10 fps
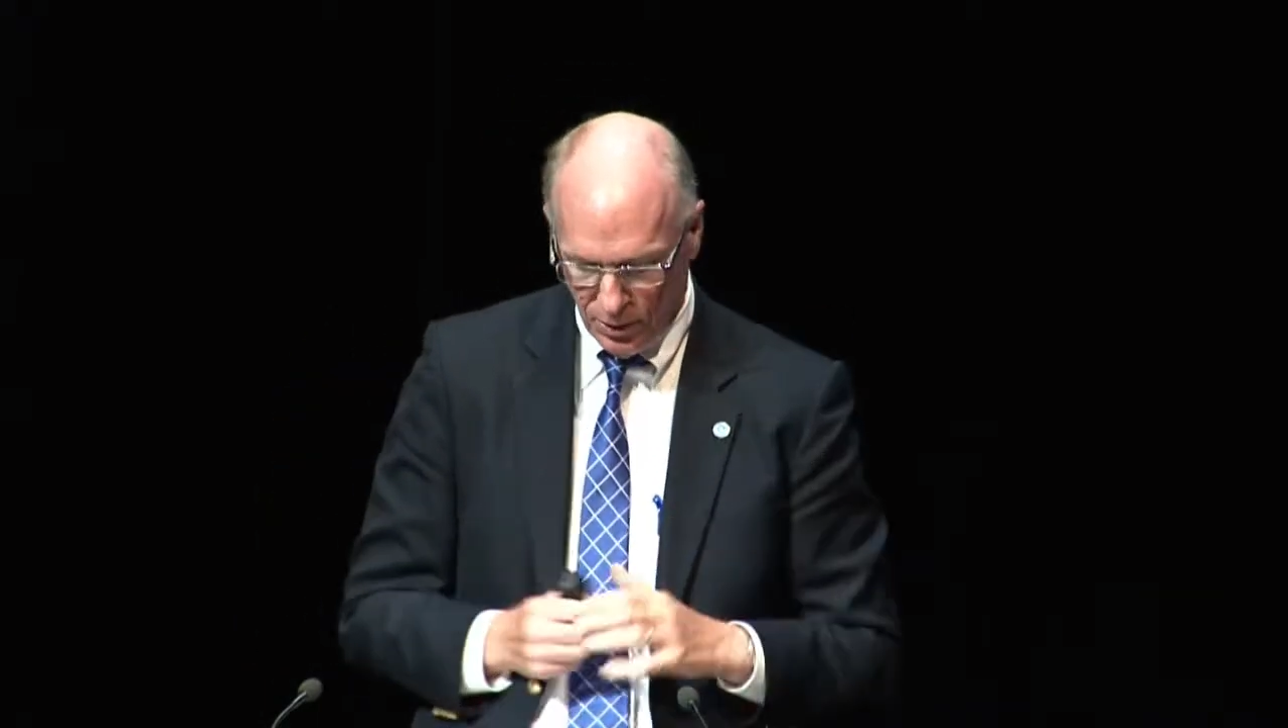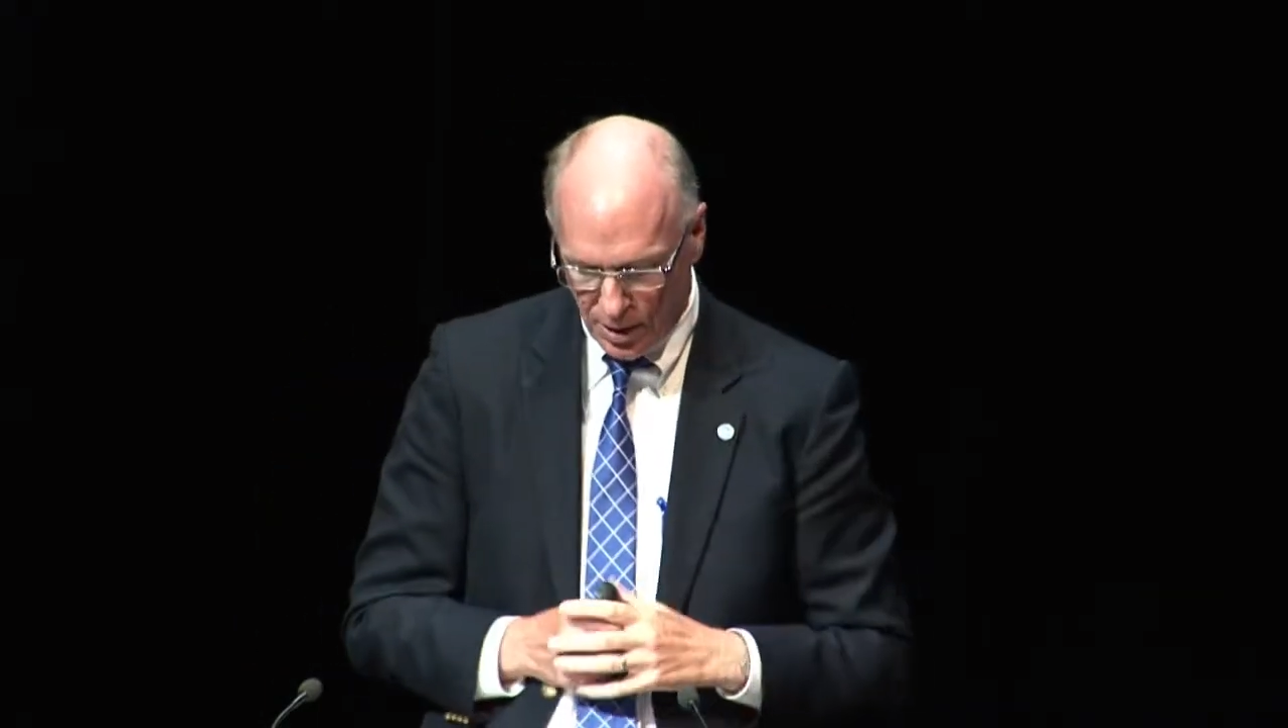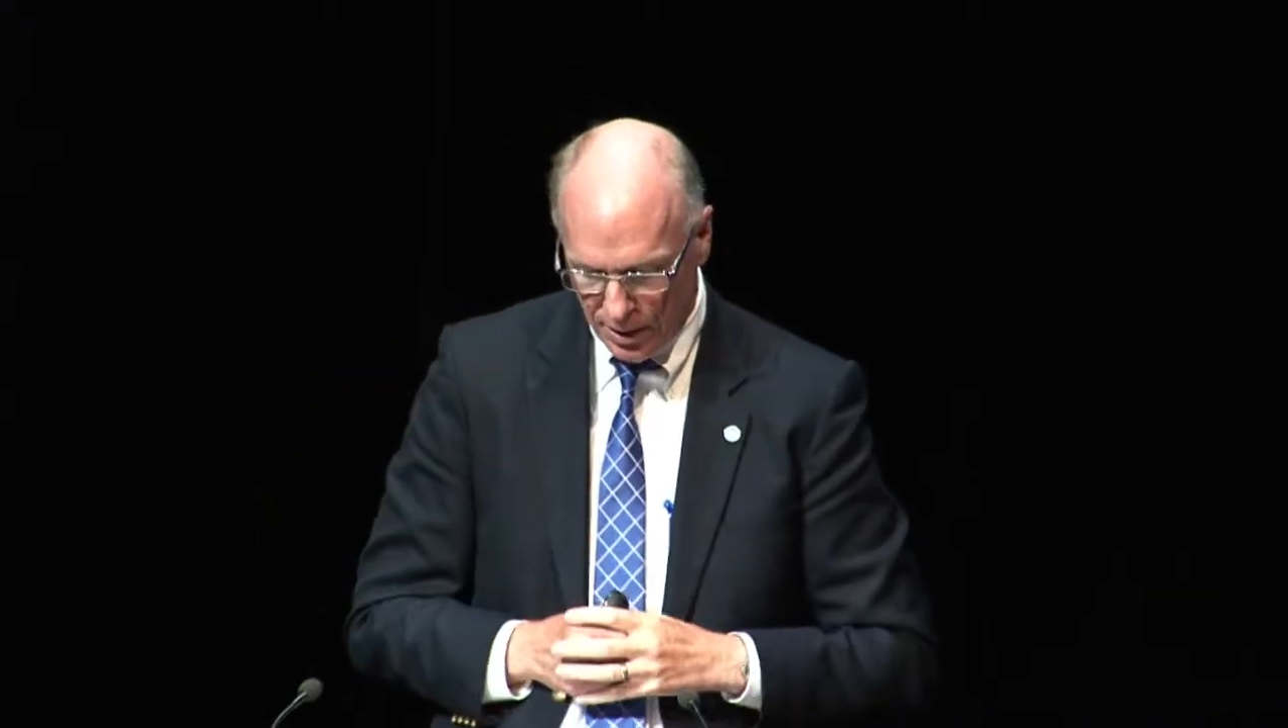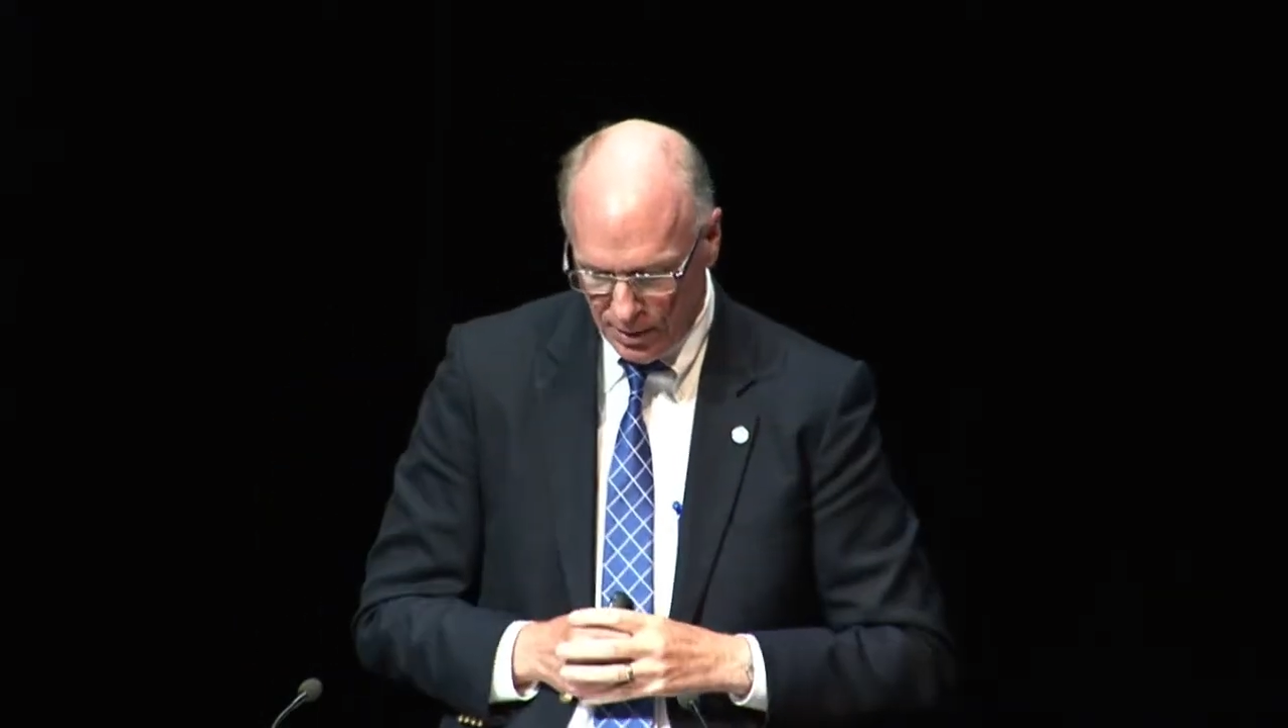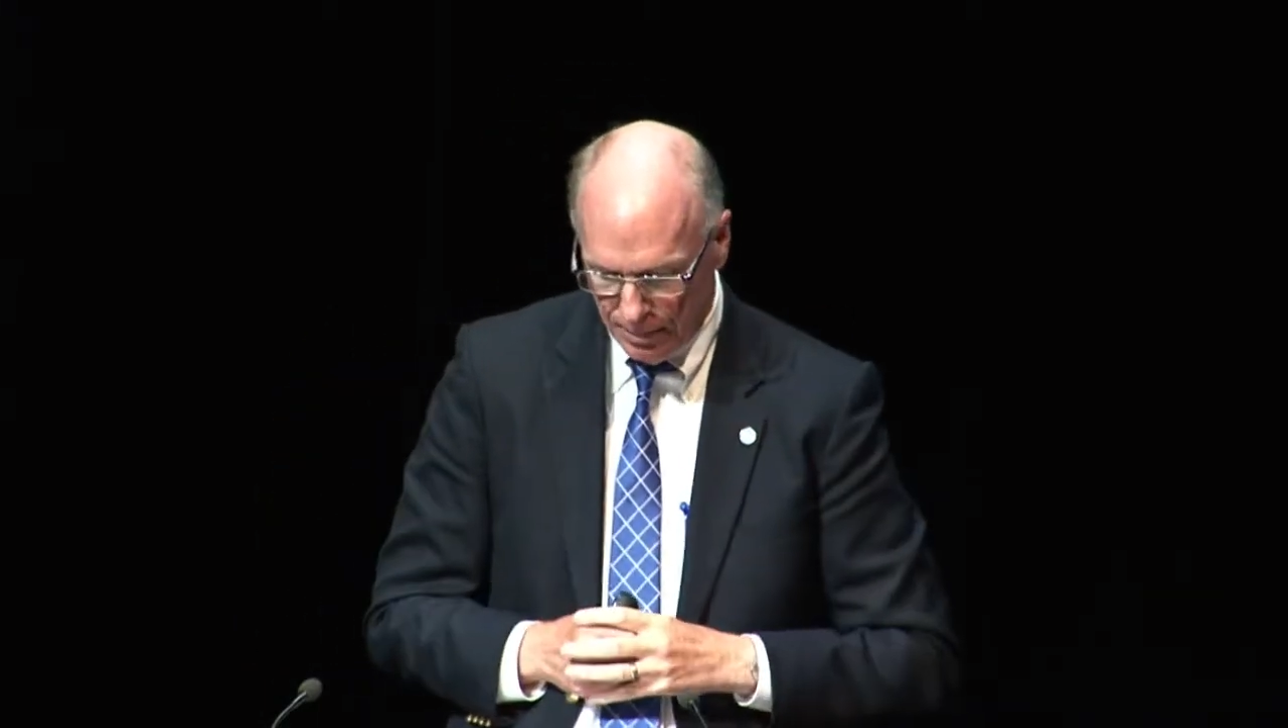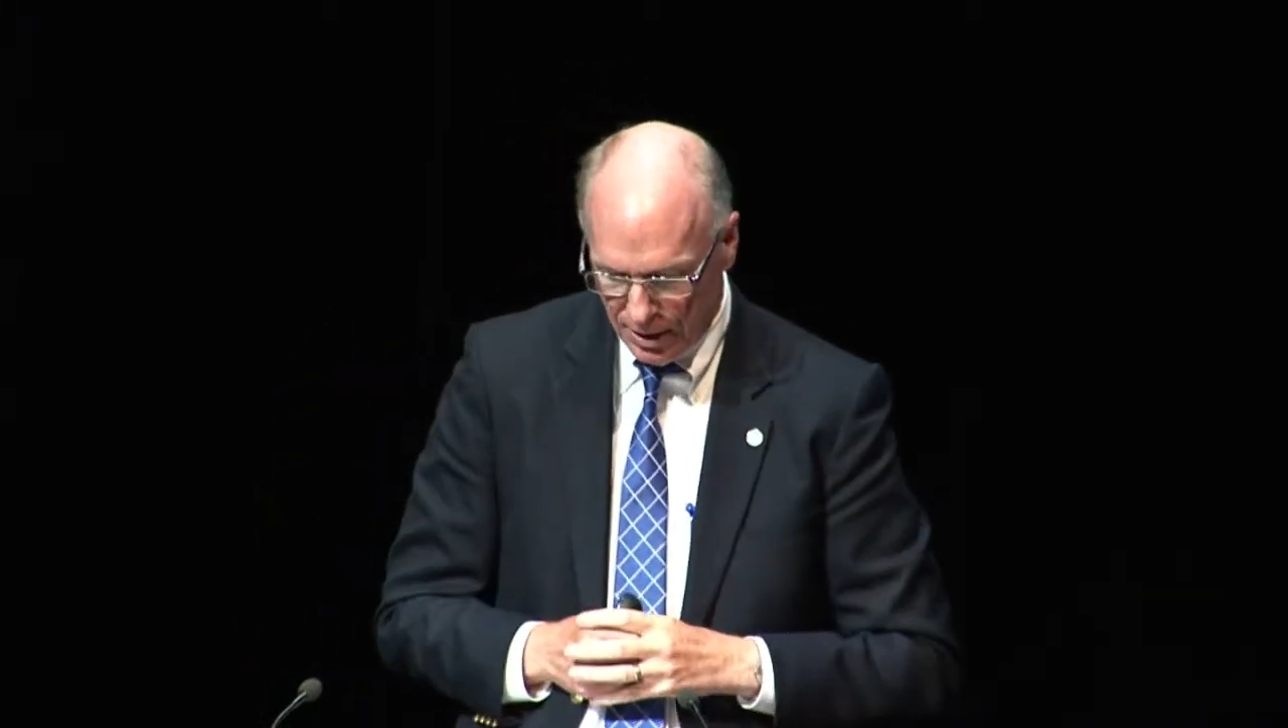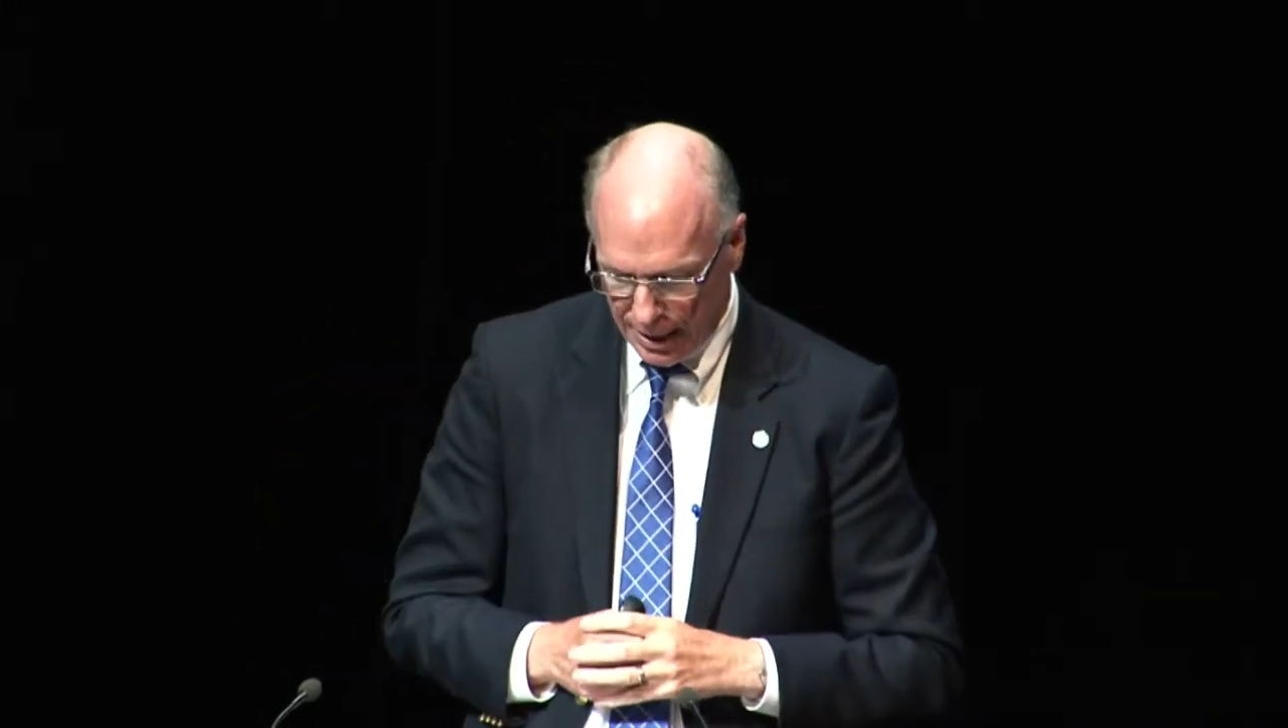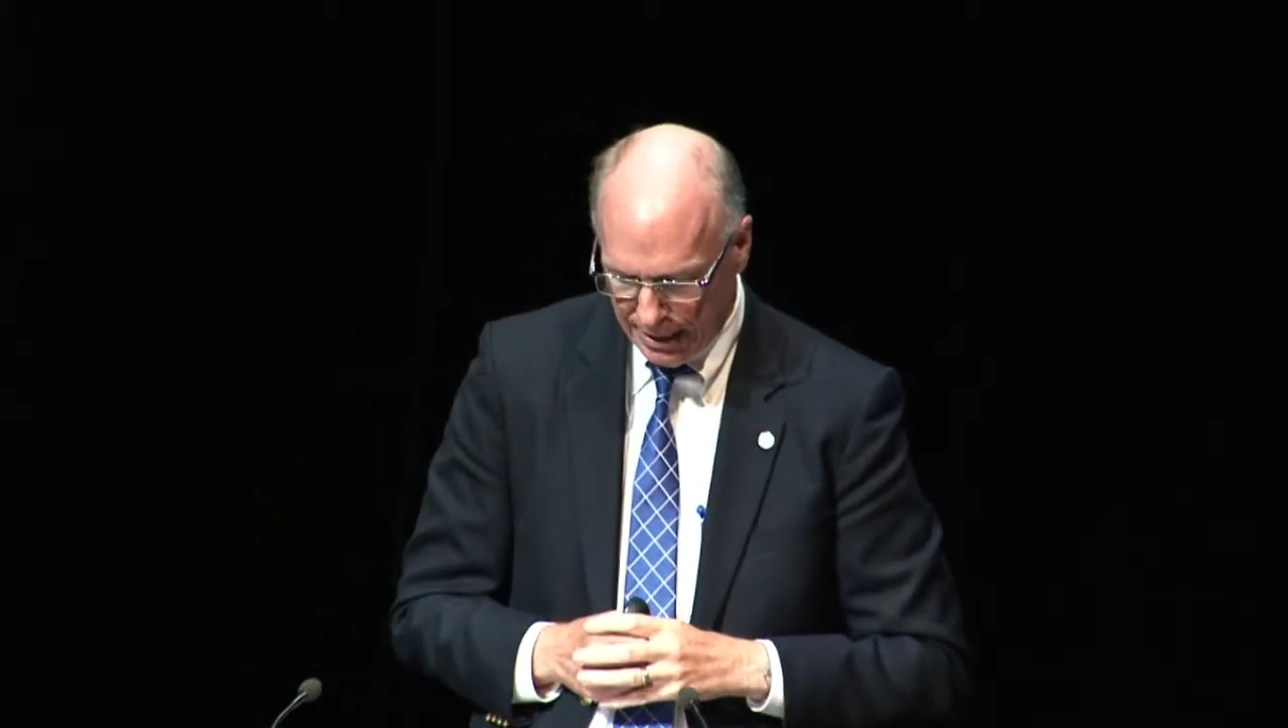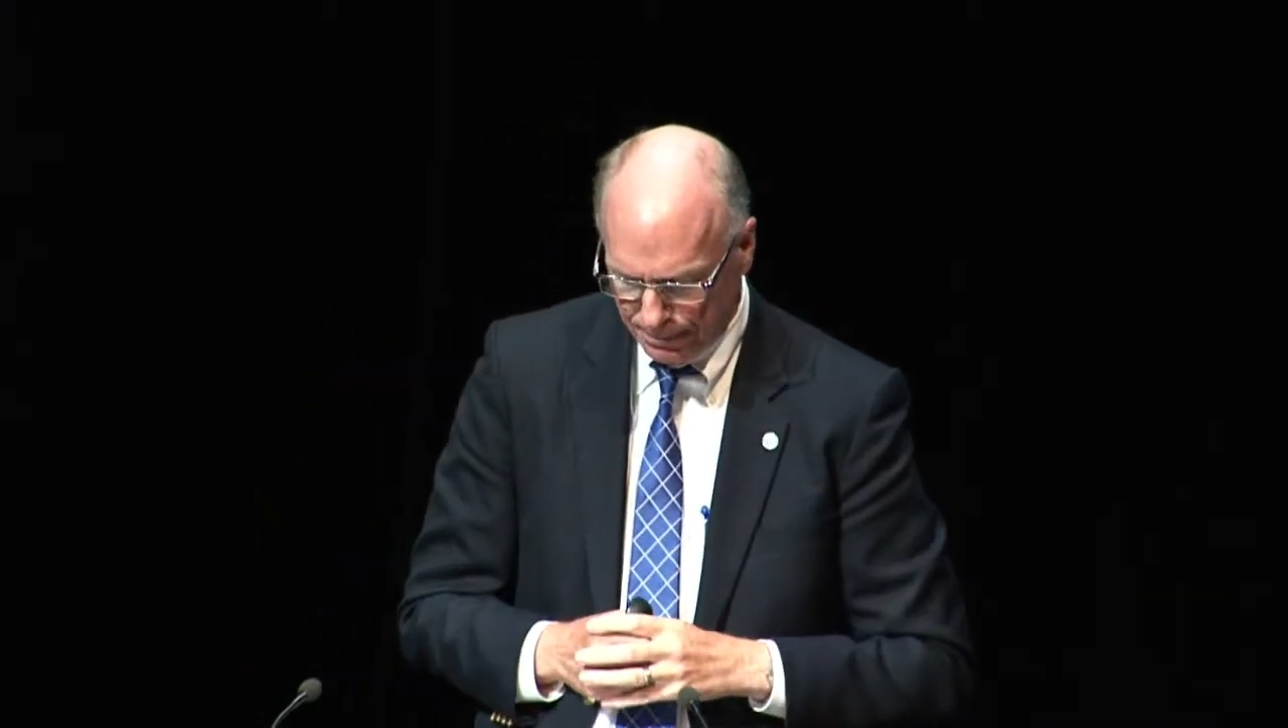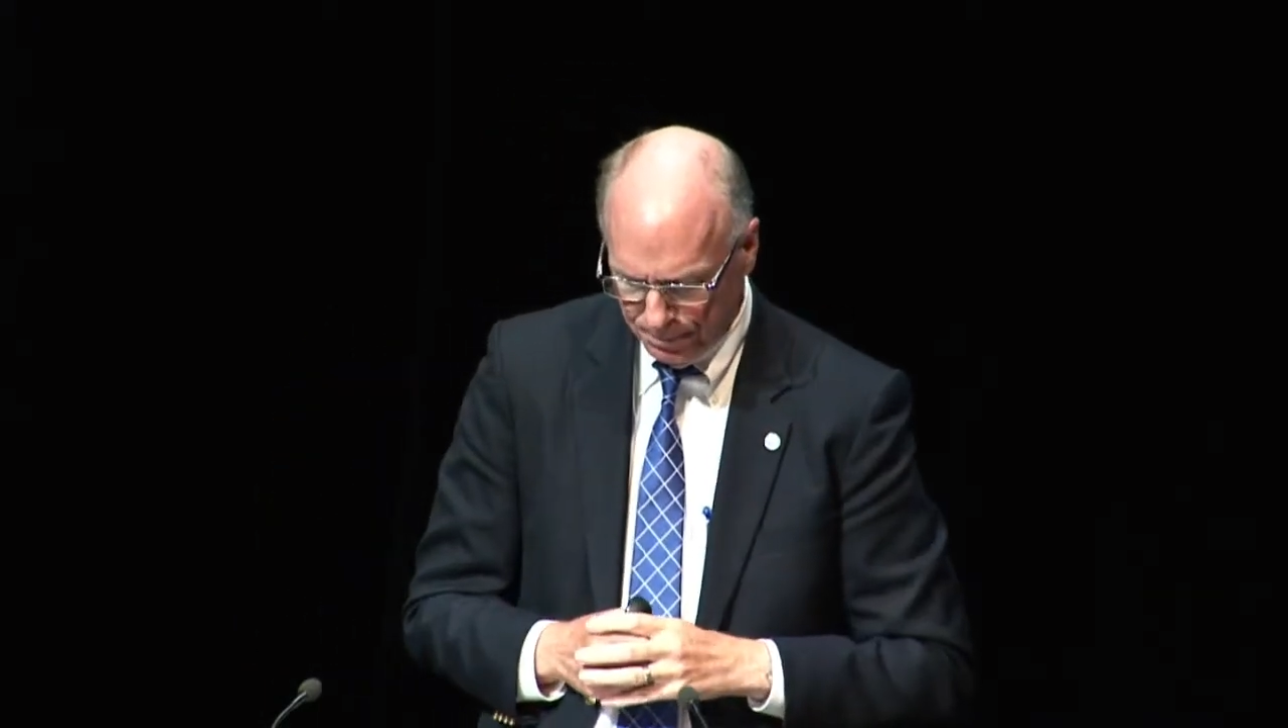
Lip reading: not as up to date.